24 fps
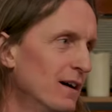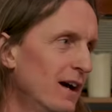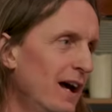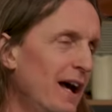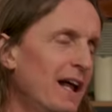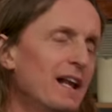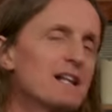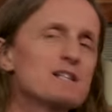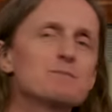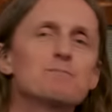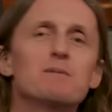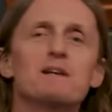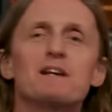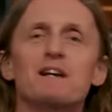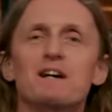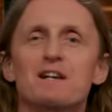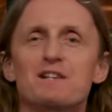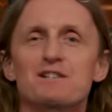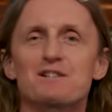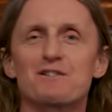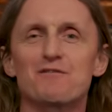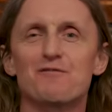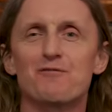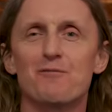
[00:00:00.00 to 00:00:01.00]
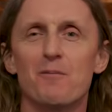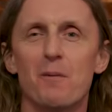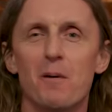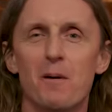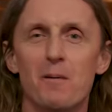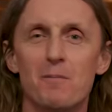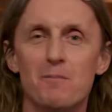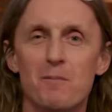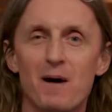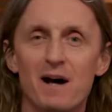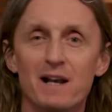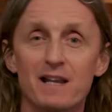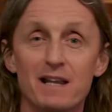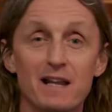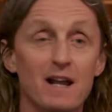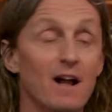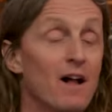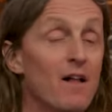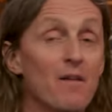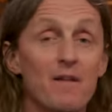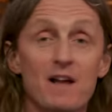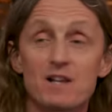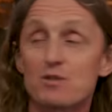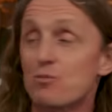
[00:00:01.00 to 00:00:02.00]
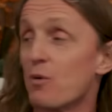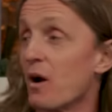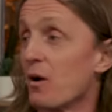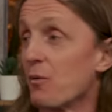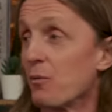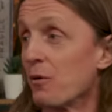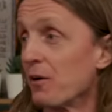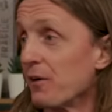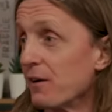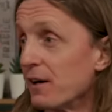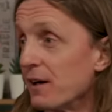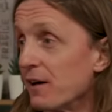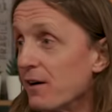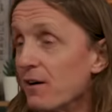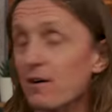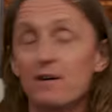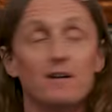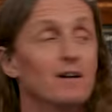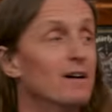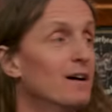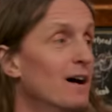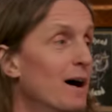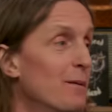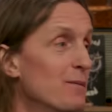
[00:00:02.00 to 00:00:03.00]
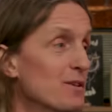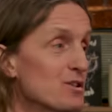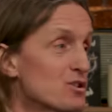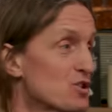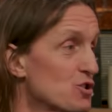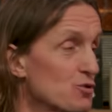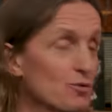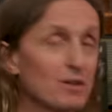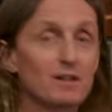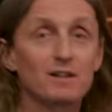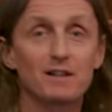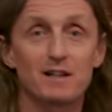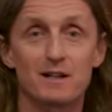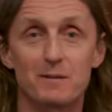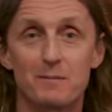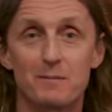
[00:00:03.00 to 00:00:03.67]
and it's because of money. That's why we're here. I mean, it's strictly